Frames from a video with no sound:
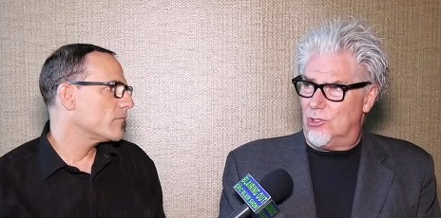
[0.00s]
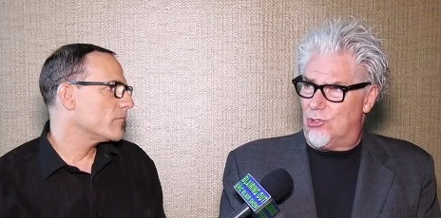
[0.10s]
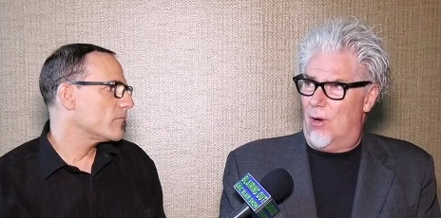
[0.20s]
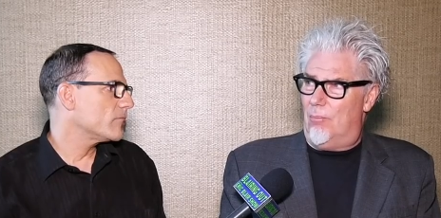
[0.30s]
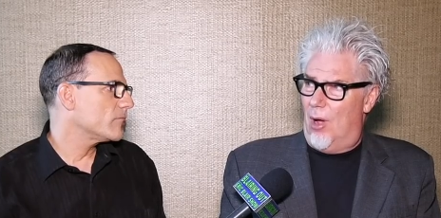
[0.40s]
Speaker 1: and
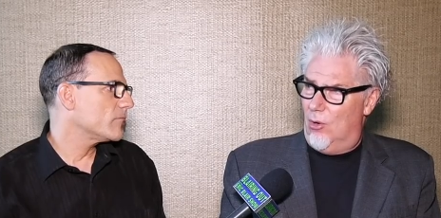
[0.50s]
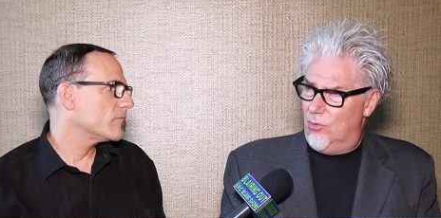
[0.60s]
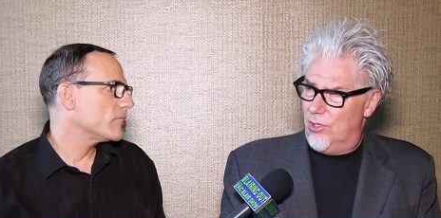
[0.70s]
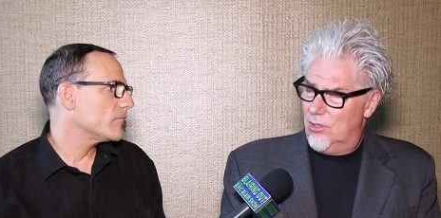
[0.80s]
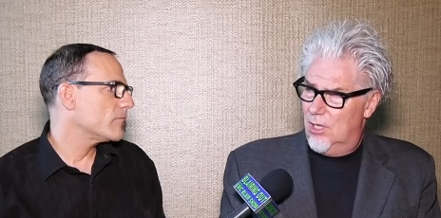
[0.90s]

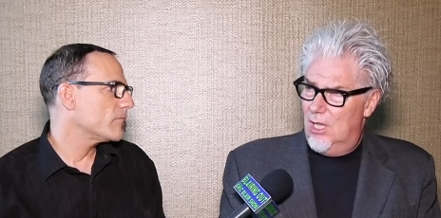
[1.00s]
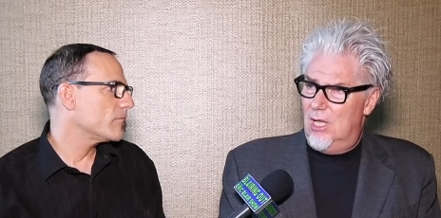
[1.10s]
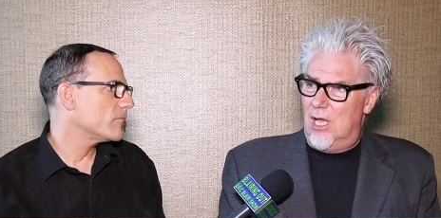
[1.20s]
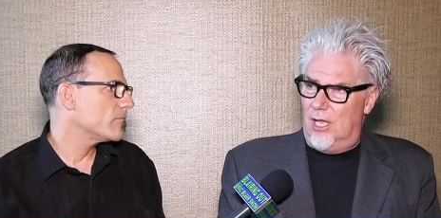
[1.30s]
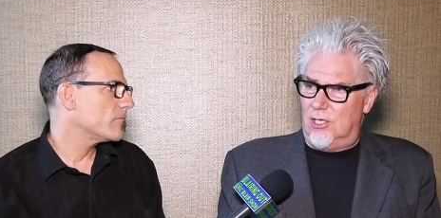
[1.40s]
trombone
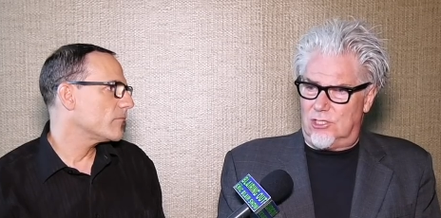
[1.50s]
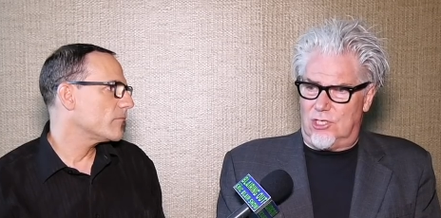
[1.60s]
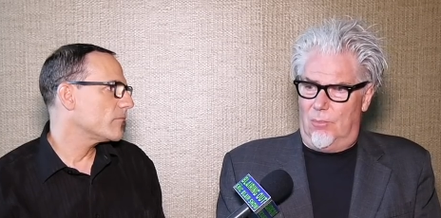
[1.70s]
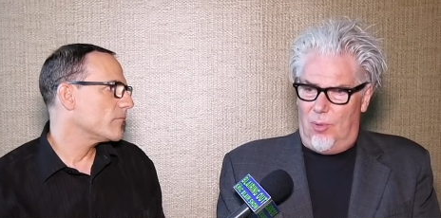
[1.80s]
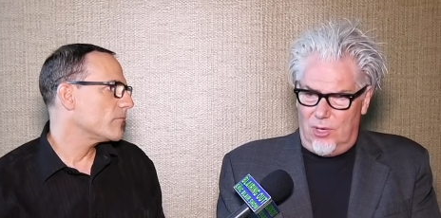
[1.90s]
and at
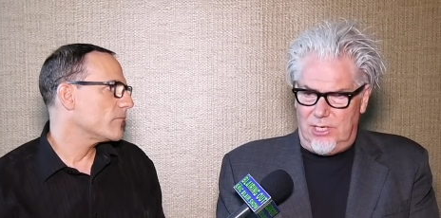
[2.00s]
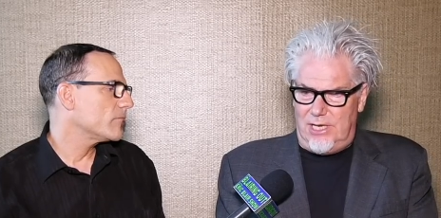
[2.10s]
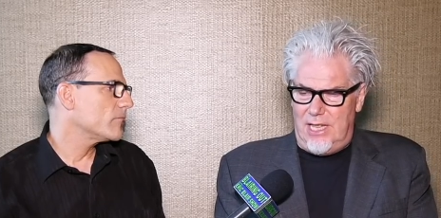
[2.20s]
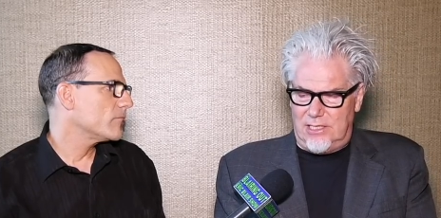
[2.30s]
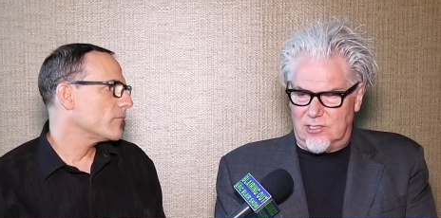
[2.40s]
some point in
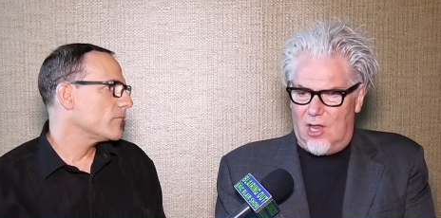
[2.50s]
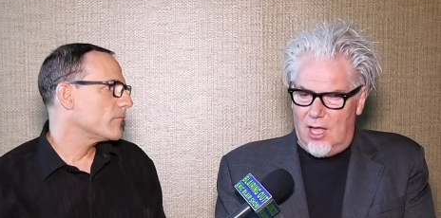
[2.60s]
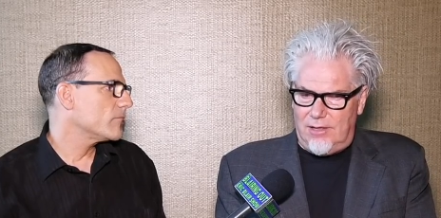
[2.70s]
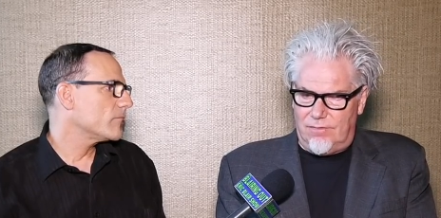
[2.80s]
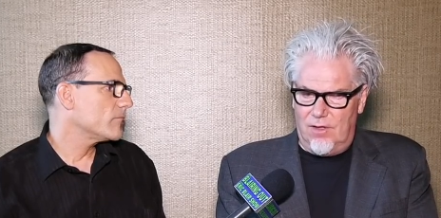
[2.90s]
his
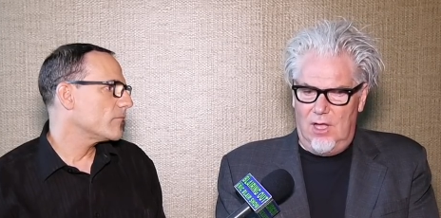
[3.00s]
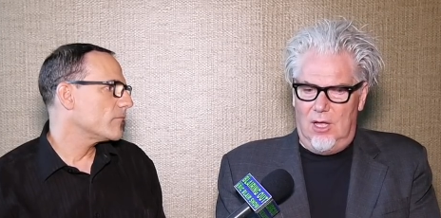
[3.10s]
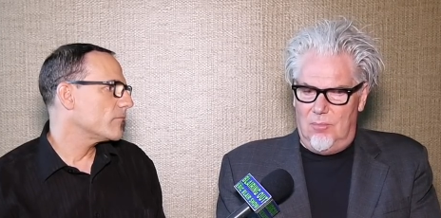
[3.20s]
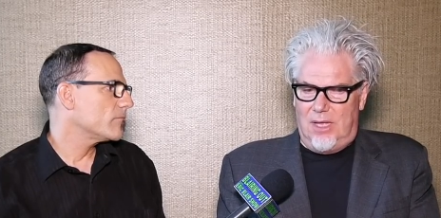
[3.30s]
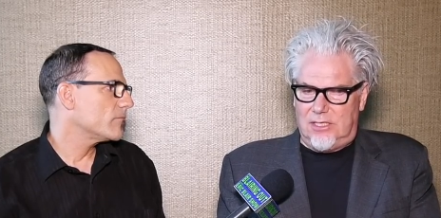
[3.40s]
life
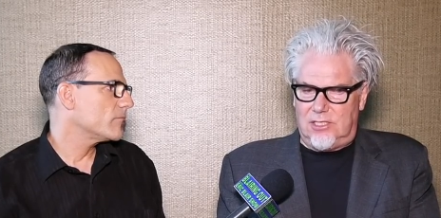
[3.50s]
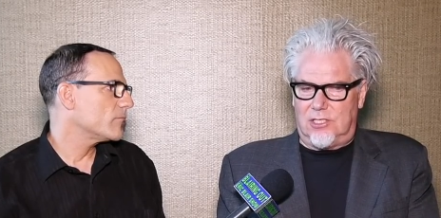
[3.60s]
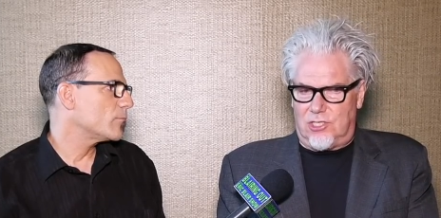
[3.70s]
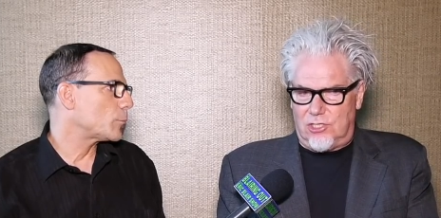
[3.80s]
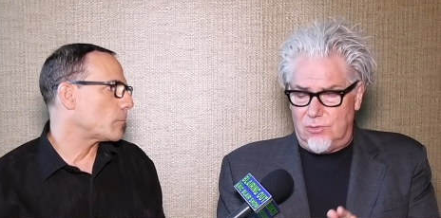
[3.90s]
made a
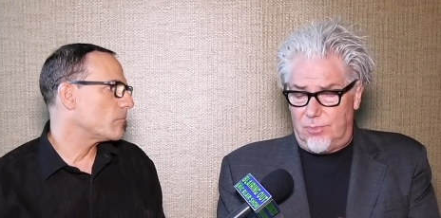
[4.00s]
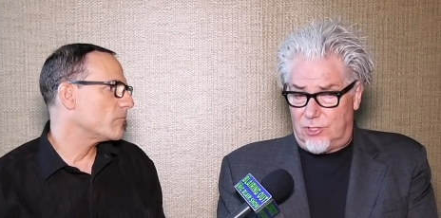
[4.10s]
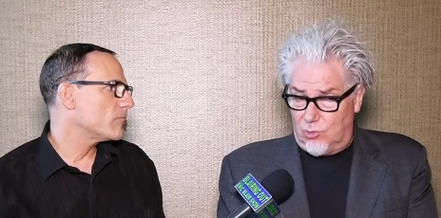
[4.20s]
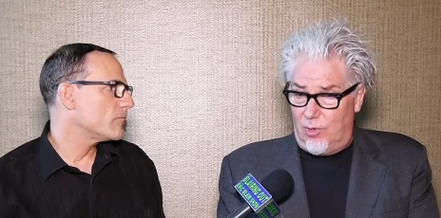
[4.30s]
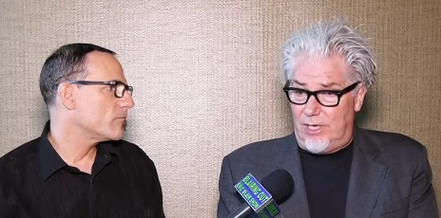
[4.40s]
decision
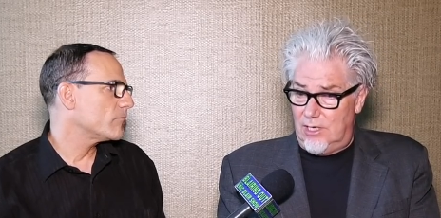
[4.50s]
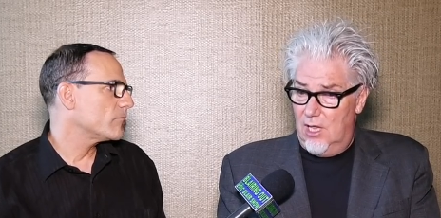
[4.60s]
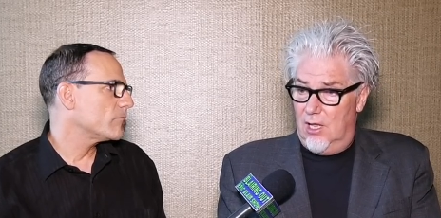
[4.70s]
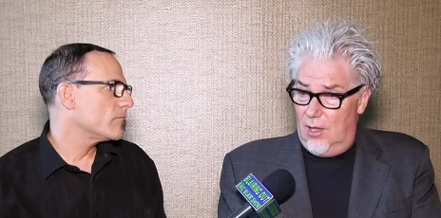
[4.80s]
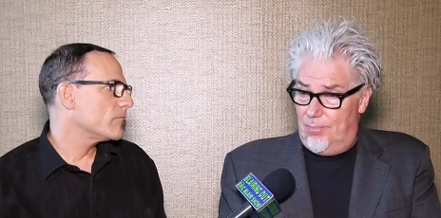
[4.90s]
between
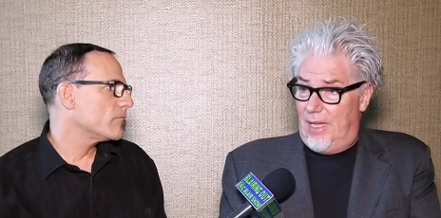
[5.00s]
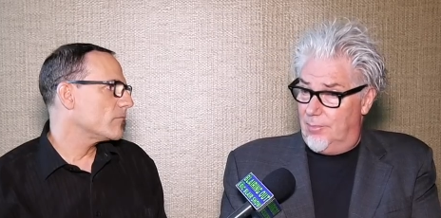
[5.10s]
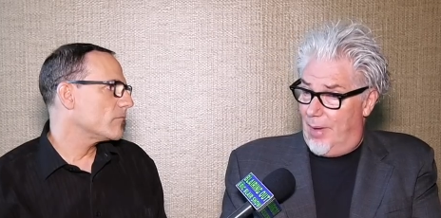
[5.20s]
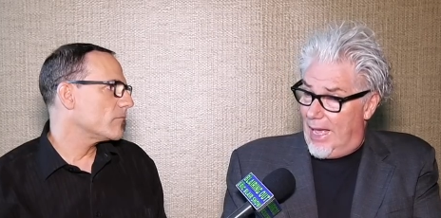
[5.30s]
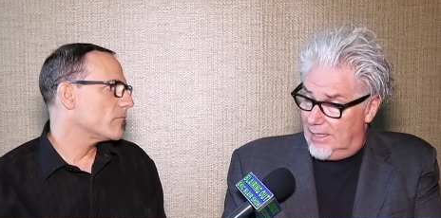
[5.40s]
a big
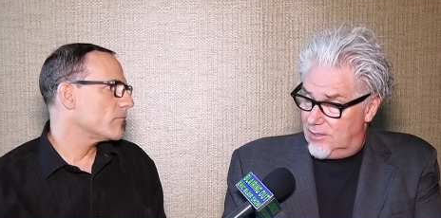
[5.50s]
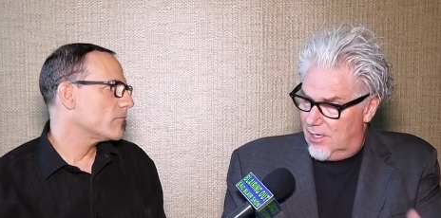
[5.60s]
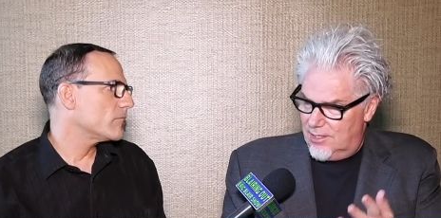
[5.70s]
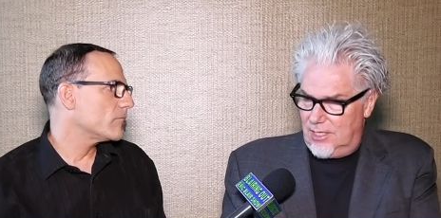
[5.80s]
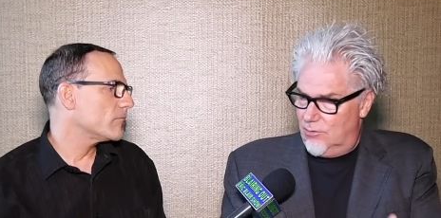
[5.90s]
band
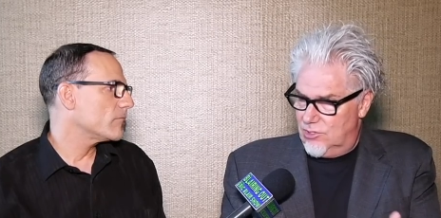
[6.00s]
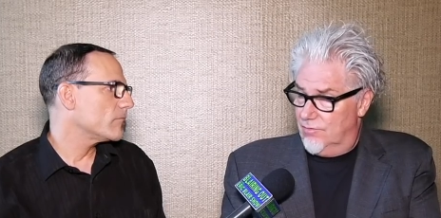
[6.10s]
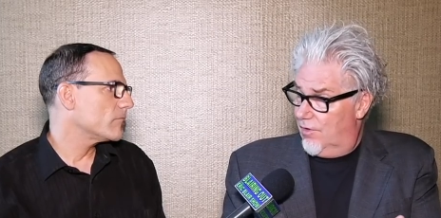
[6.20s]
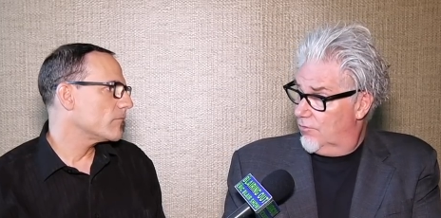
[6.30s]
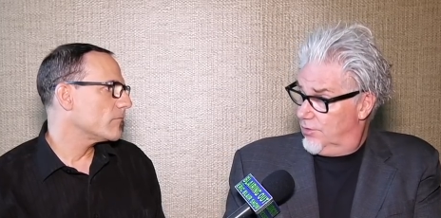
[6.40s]
i think he was
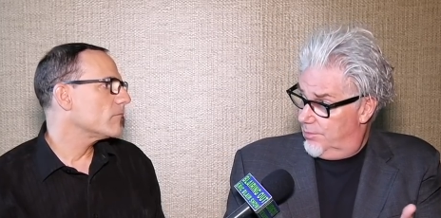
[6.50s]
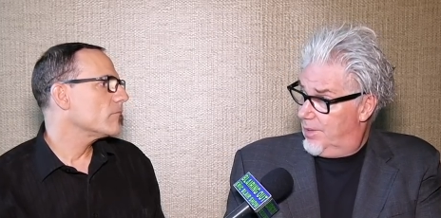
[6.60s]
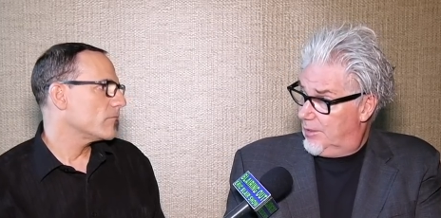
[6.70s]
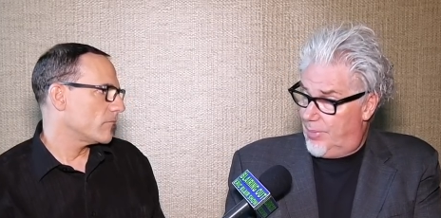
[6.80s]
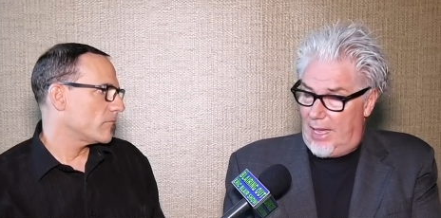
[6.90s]
involved with a
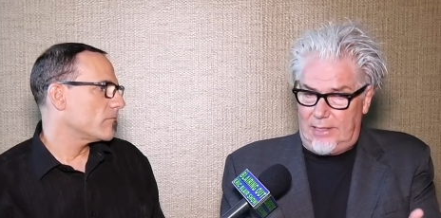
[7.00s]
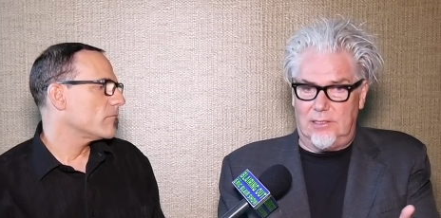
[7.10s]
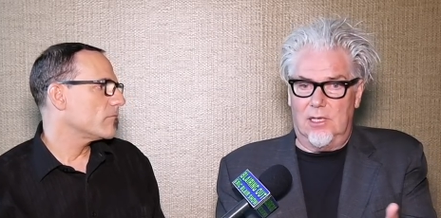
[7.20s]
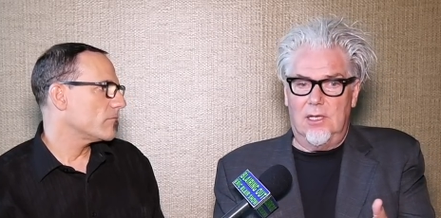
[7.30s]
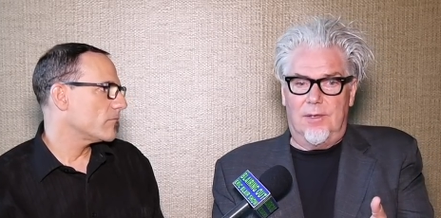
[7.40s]
big band
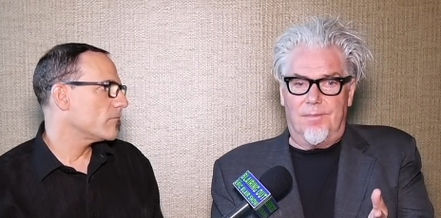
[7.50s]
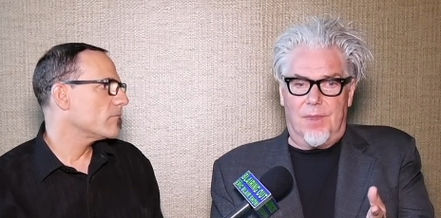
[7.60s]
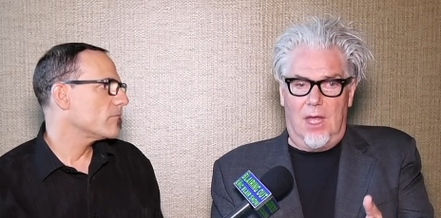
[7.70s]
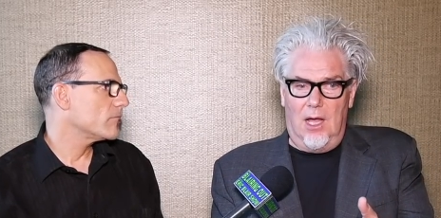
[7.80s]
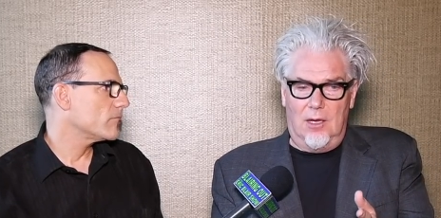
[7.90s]

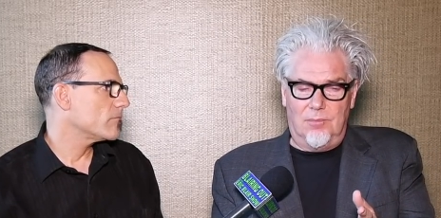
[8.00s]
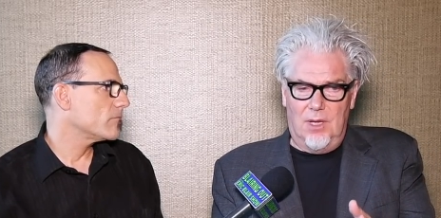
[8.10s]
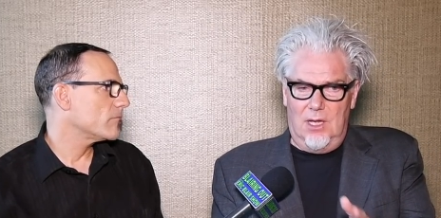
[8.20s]
um,